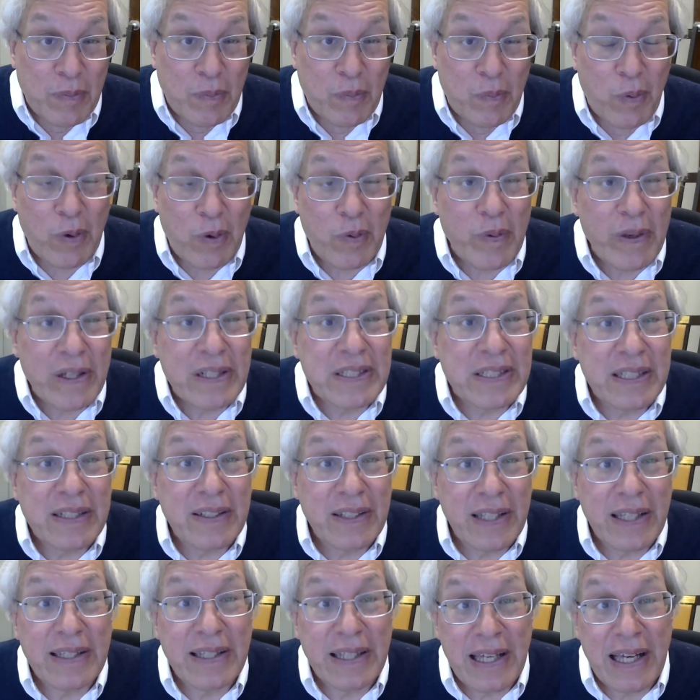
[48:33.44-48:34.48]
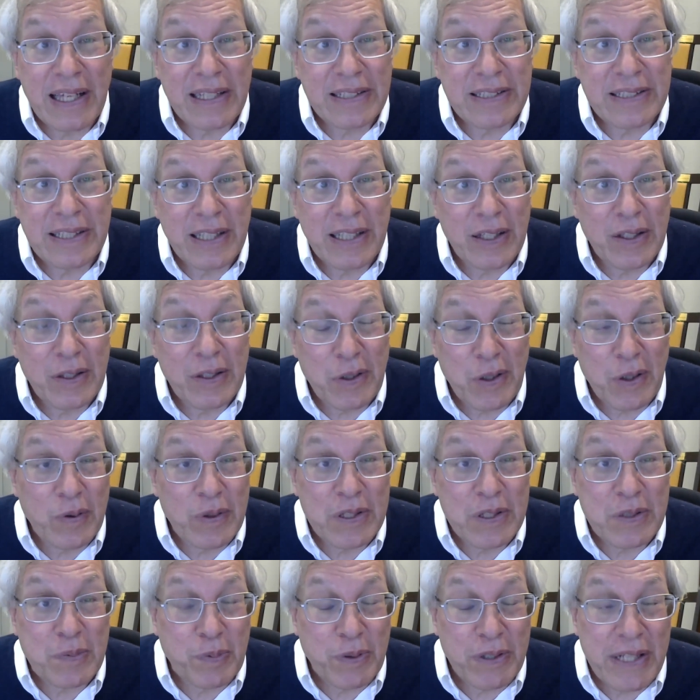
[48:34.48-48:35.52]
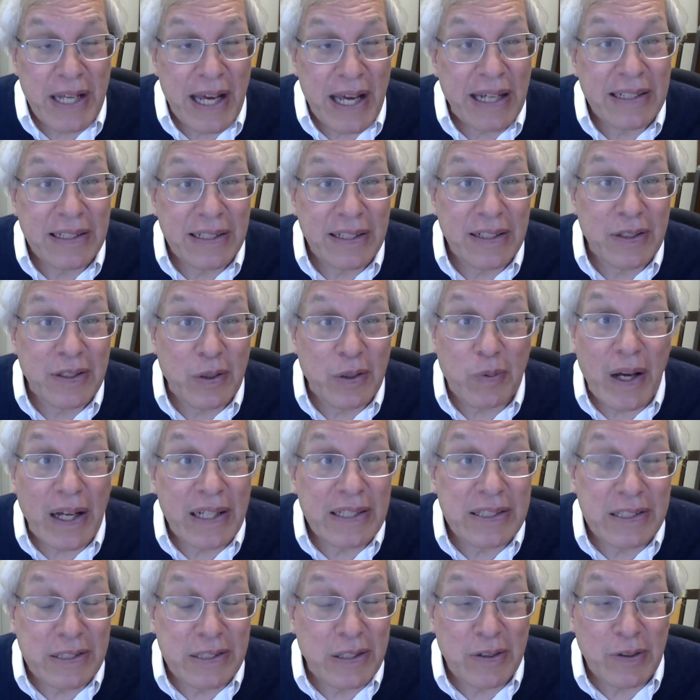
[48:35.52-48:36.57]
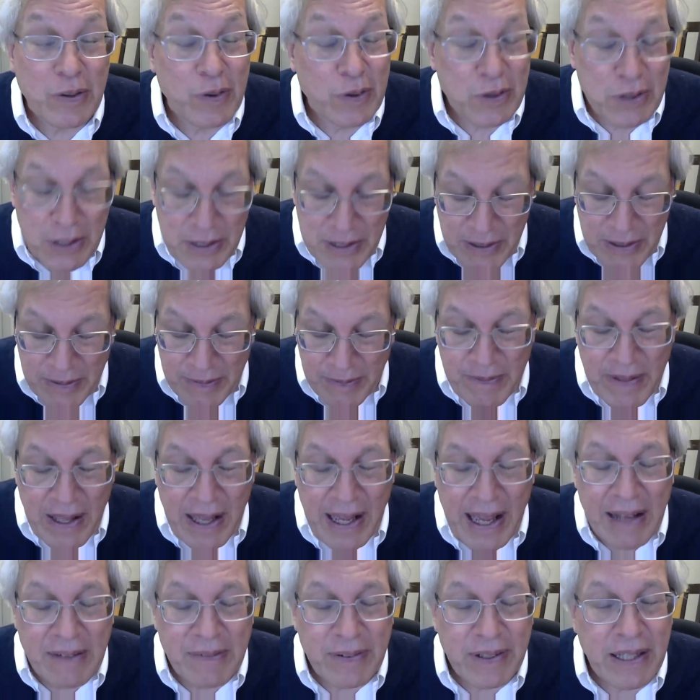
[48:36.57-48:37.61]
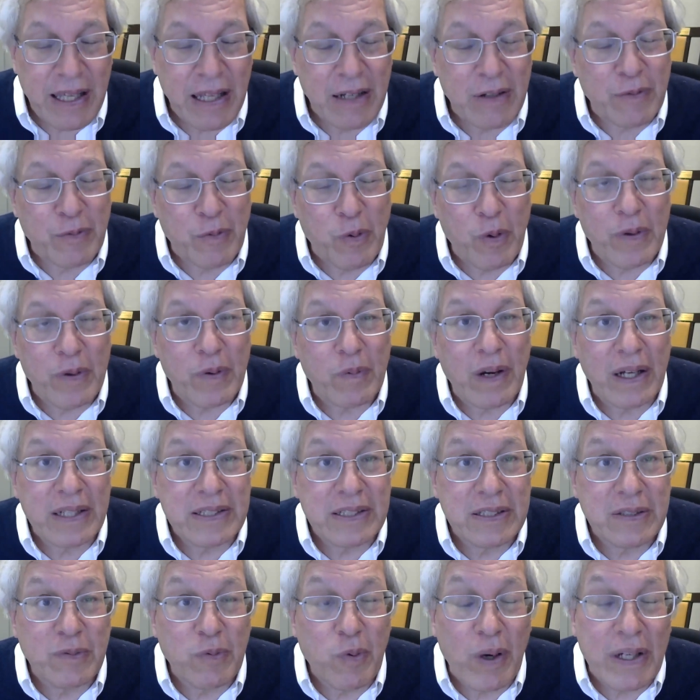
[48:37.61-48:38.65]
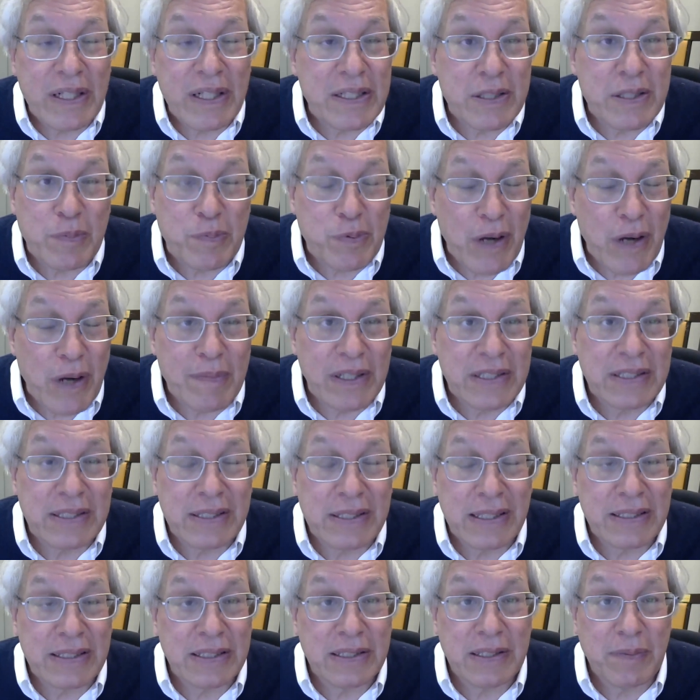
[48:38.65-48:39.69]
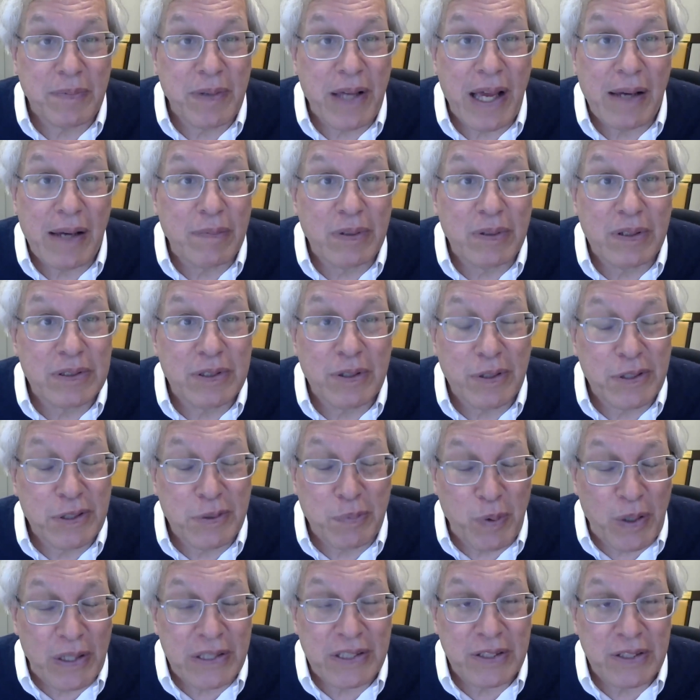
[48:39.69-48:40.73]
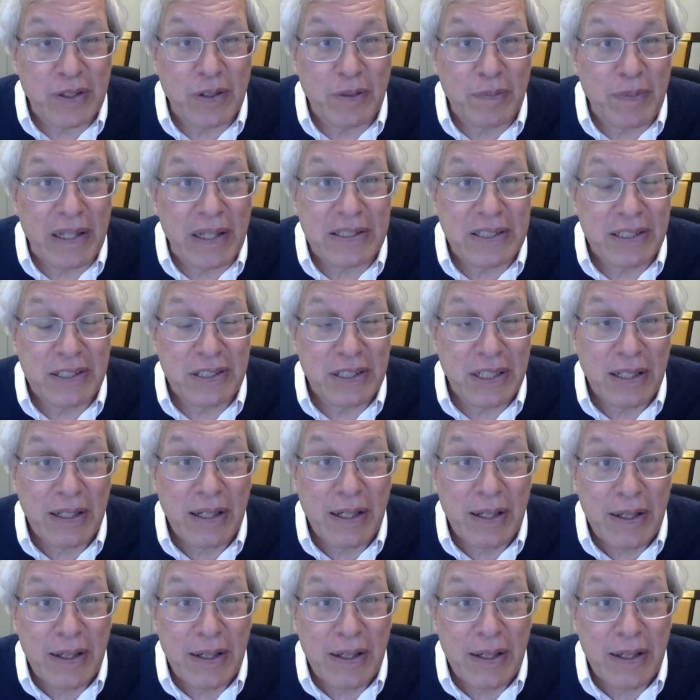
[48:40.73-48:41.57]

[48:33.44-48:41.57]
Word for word: More recently, the ACLU has protected the rights of, advocated for the rights of white supremacists to be able to express their message.